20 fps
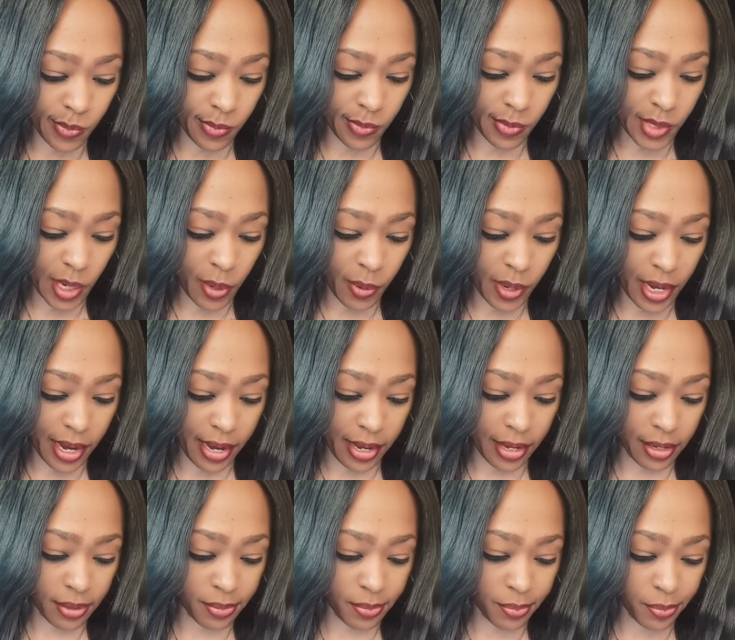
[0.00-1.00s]

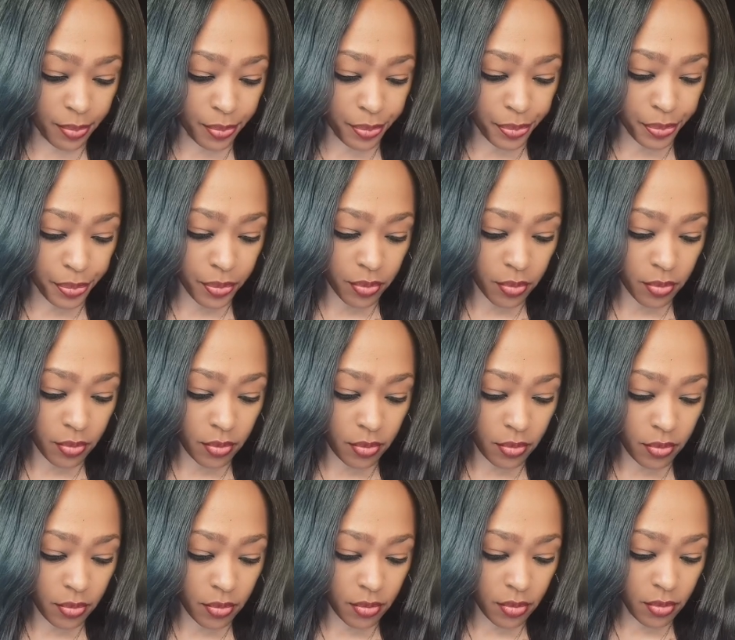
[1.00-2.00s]
Okay.
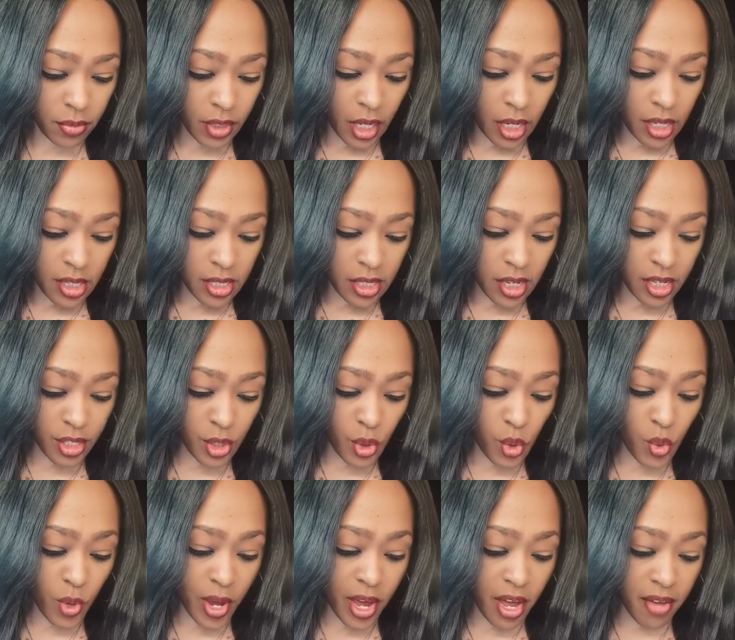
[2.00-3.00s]
It says,
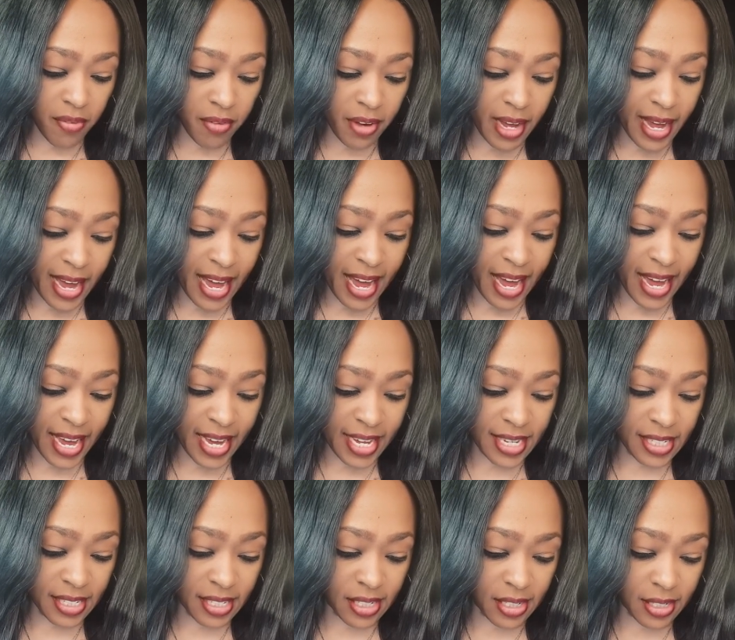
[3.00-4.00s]
whoever
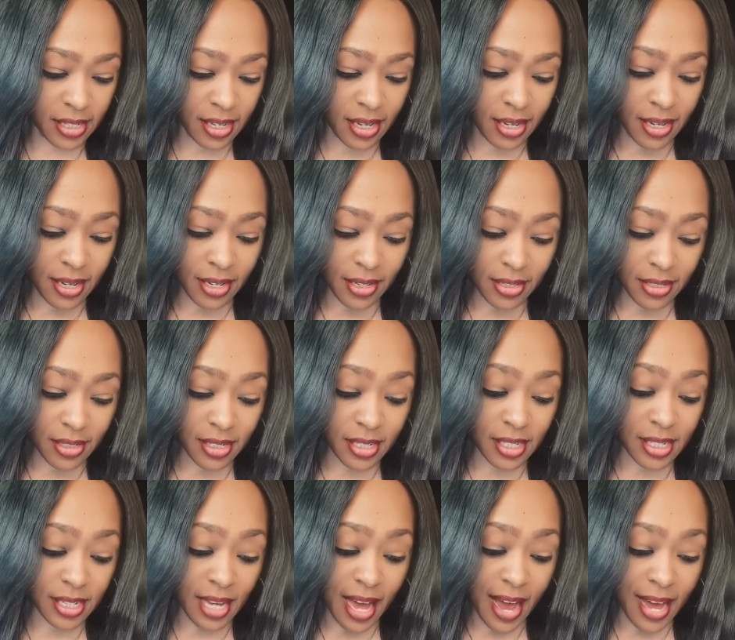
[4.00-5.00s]
hates
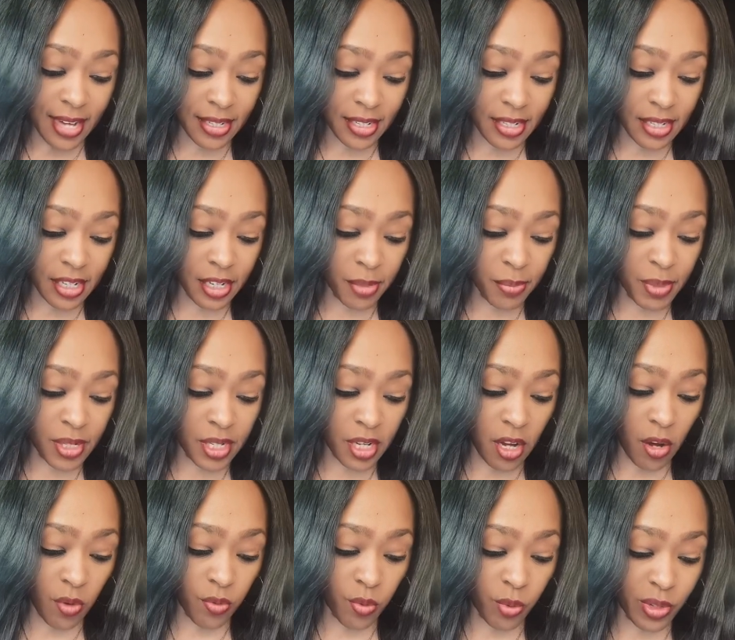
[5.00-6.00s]
disguises
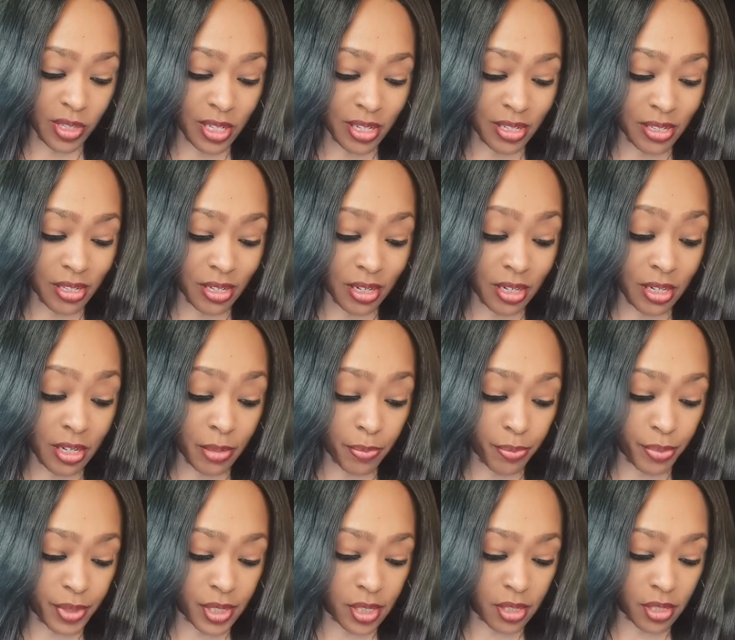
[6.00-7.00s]
himself with his
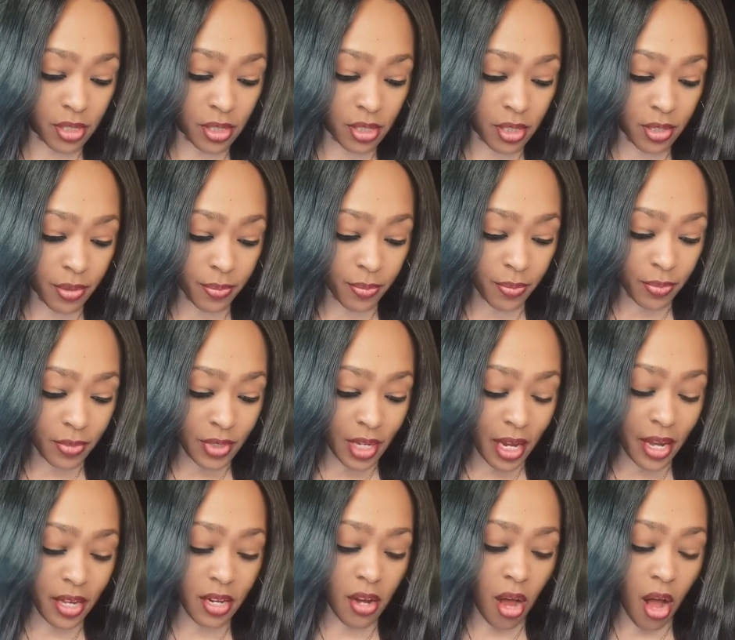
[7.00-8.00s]
lips
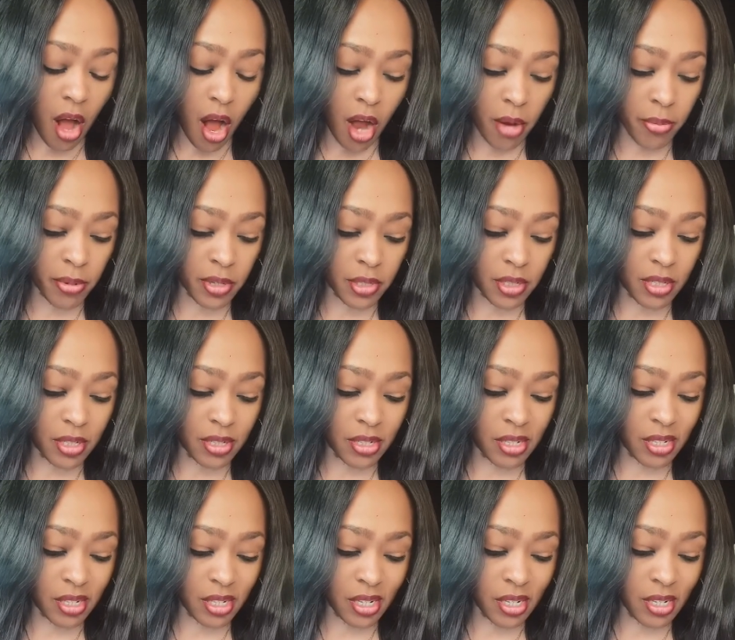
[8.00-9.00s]
and harbors
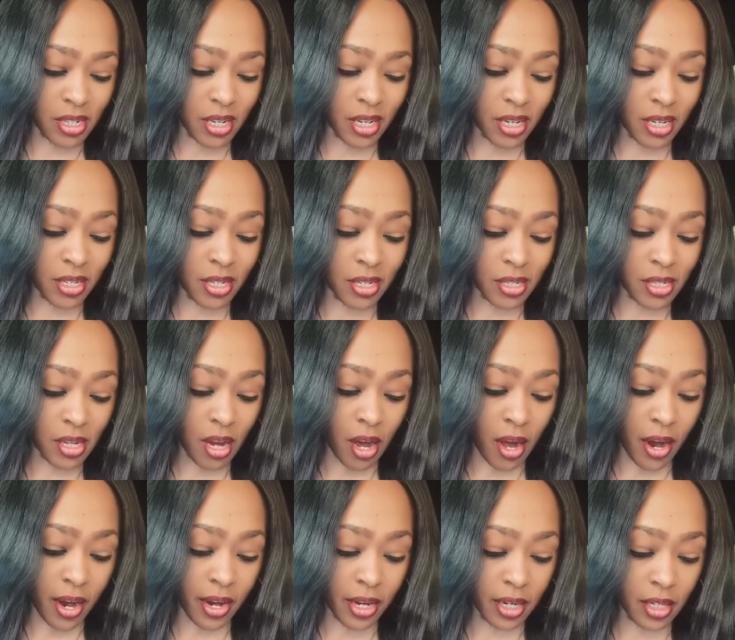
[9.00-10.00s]
deceit in his
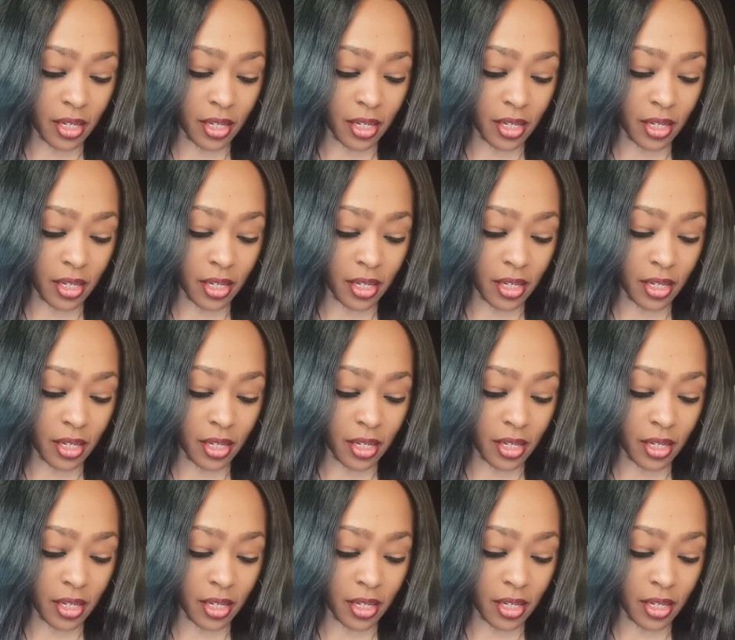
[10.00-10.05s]
heart.